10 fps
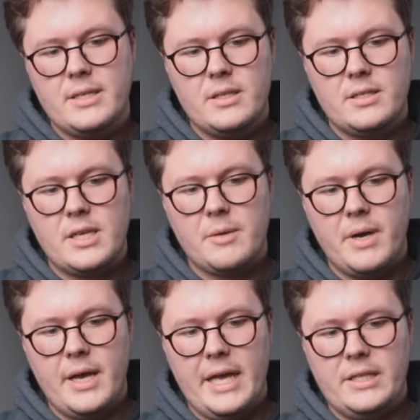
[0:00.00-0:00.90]

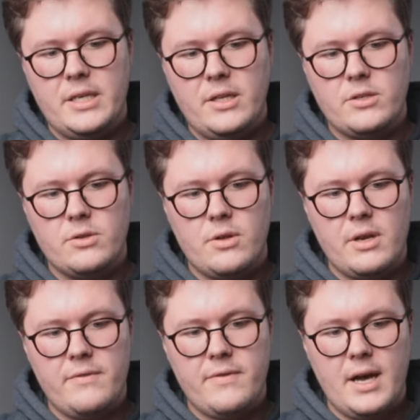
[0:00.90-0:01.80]
Sigma
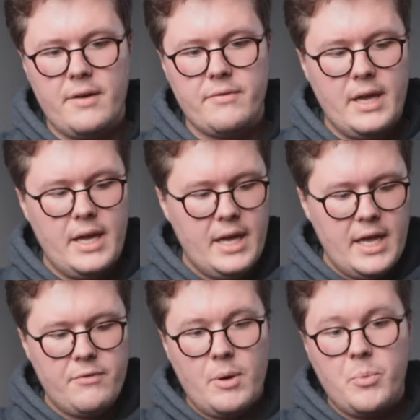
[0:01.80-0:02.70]
18-35
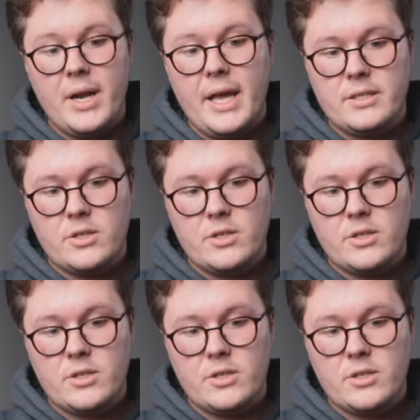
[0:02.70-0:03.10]
f1.8.